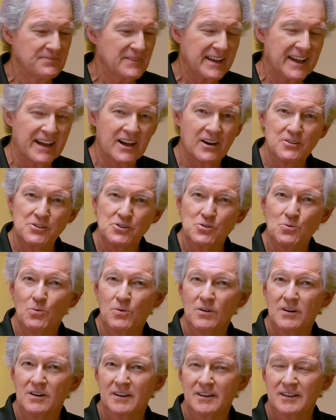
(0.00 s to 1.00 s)
How you
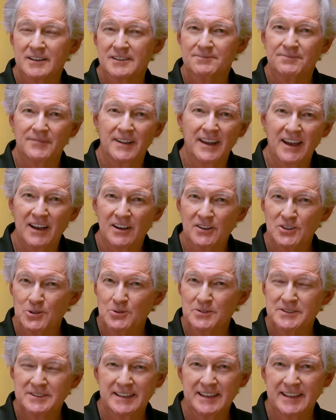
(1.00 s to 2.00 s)
walk, how
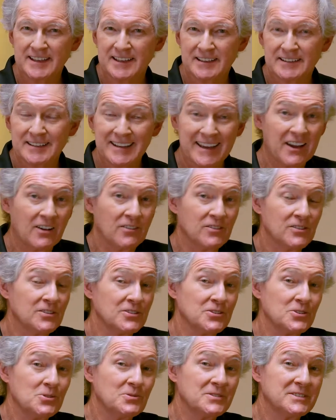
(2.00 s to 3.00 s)
you stand, how
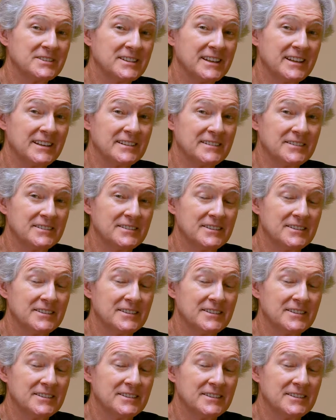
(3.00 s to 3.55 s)
long you sit,